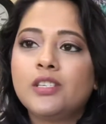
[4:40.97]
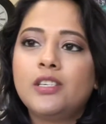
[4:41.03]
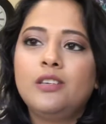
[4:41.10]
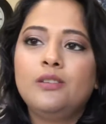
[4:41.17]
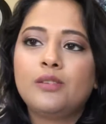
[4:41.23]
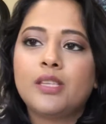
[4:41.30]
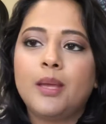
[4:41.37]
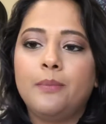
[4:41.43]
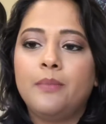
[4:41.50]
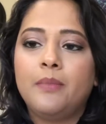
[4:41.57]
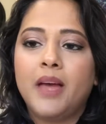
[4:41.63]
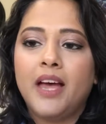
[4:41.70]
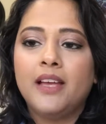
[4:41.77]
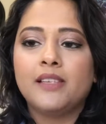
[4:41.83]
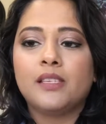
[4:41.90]
use them
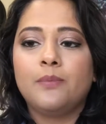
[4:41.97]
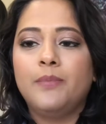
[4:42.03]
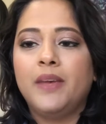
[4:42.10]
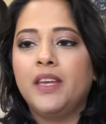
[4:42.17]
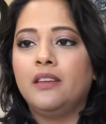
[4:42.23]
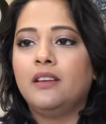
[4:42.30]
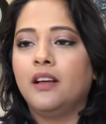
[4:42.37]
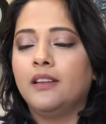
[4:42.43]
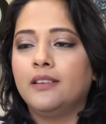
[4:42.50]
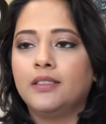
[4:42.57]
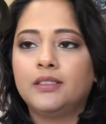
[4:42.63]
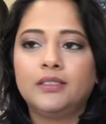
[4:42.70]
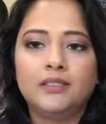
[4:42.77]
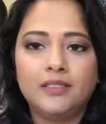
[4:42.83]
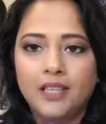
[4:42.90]
as the main color
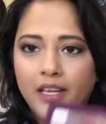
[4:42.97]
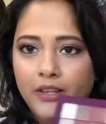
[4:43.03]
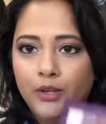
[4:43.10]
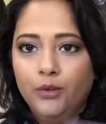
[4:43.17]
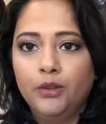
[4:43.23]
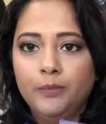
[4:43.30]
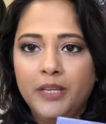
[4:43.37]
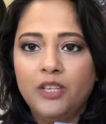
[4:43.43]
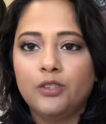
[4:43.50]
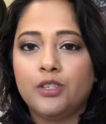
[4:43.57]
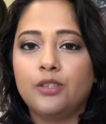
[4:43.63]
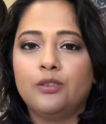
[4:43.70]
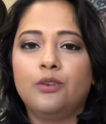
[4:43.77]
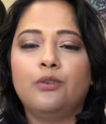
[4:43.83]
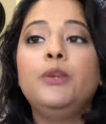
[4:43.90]
and you'll be good
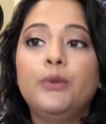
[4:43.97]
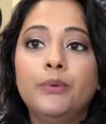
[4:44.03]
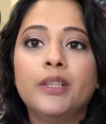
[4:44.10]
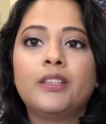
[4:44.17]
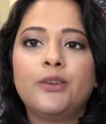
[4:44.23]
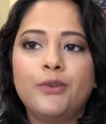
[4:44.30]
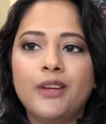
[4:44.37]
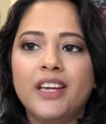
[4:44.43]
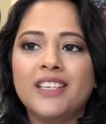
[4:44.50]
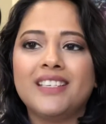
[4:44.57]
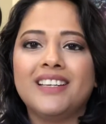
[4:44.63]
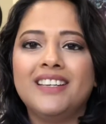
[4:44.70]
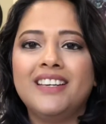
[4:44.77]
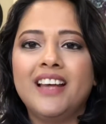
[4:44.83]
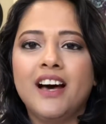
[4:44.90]
to go. You will create
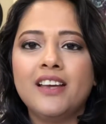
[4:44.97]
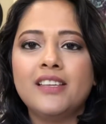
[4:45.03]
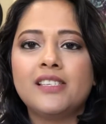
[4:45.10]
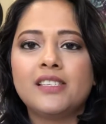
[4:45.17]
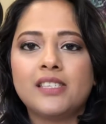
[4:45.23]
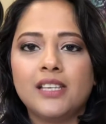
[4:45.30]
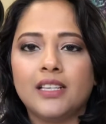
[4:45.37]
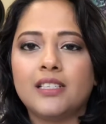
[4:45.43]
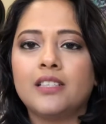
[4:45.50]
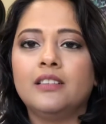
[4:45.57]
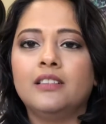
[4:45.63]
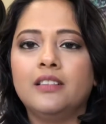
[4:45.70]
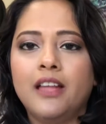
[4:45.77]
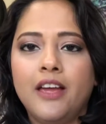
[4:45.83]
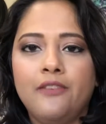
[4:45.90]
a nice,
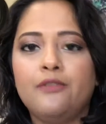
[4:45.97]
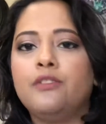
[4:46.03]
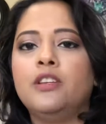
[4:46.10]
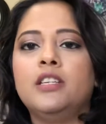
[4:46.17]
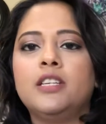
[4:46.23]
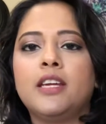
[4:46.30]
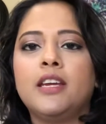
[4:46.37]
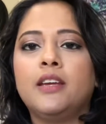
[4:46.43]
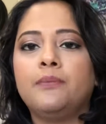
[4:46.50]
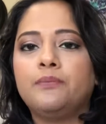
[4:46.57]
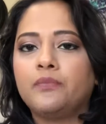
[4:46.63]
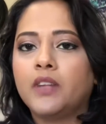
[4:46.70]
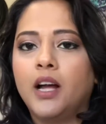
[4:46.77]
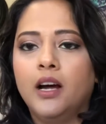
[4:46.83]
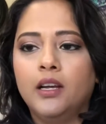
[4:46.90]
subtle, everyday
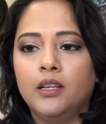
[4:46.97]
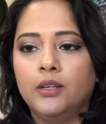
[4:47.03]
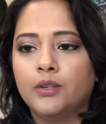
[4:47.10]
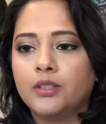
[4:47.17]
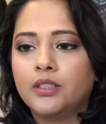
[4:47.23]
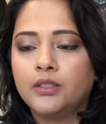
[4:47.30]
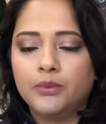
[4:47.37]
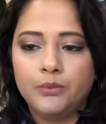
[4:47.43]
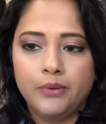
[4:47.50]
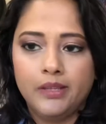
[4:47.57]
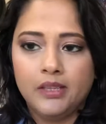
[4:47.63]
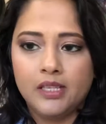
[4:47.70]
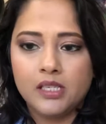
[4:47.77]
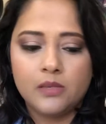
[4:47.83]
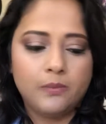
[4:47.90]
eye look
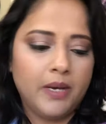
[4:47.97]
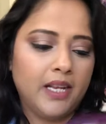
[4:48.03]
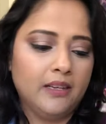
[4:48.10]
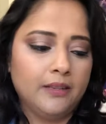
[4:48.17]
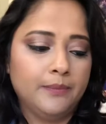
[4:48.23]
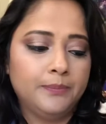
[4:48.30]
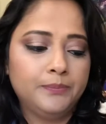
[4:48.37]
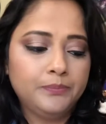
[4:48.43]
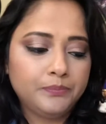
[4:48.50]
with this palette.